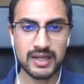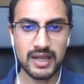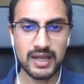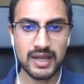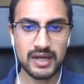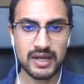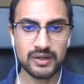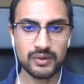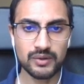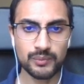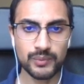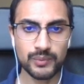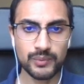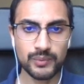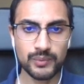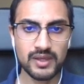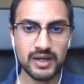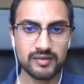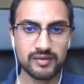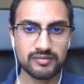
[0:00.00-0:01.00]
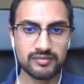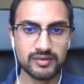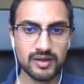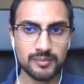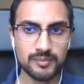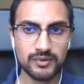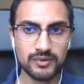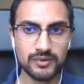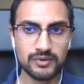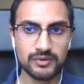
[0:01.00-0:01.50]
And with that, I've
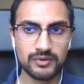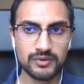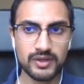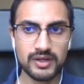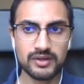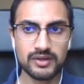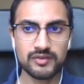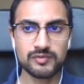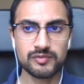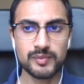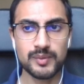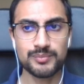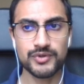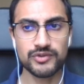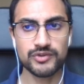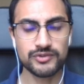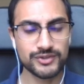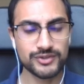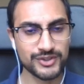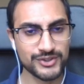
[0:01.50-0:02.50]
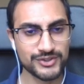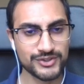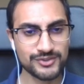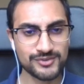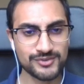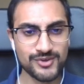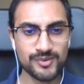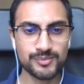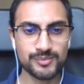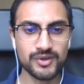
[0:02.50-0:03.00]
come to the end of my presentation.
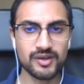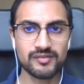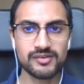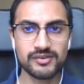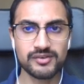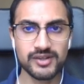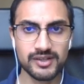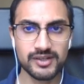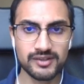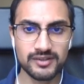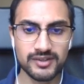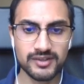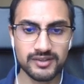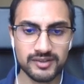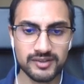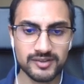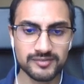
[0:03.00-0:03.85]
Hope you have a great day.